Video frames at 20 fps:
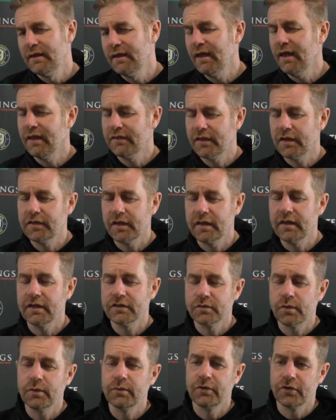Yeah, I think
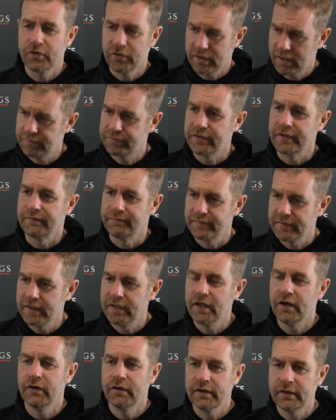that's what we're all after, you
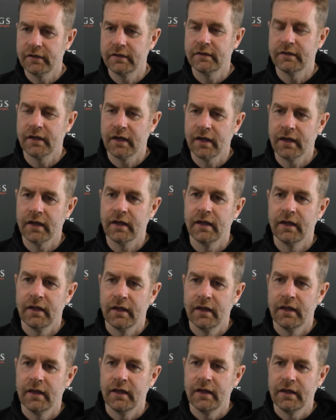know, and
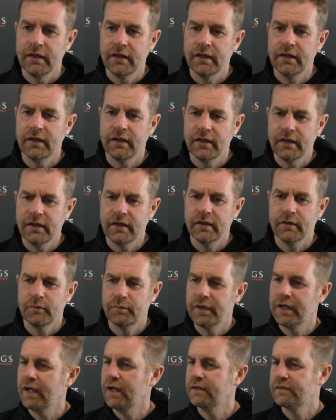it'd
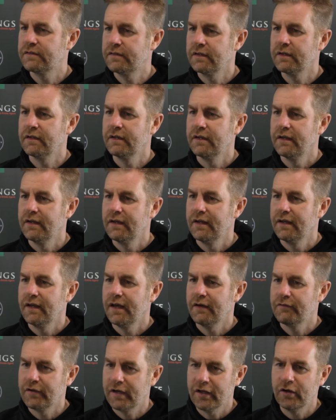be nice to
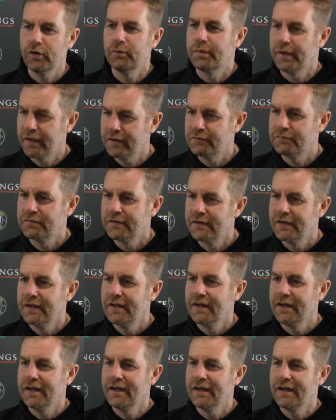have a little bit
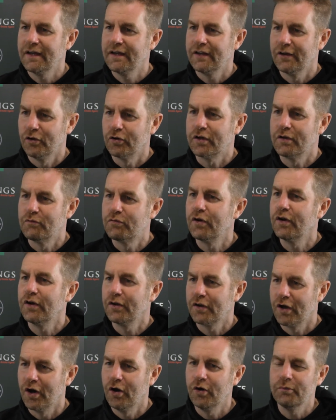of looking for
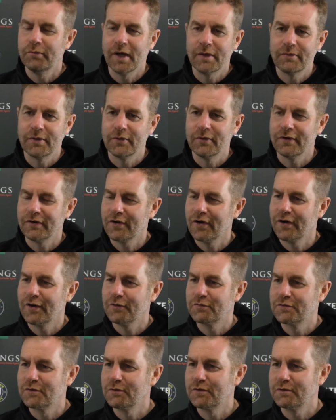a goal, maybe one going
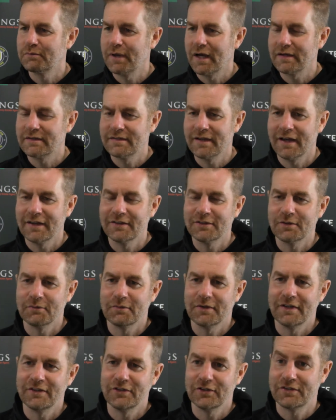off someone's backside or something,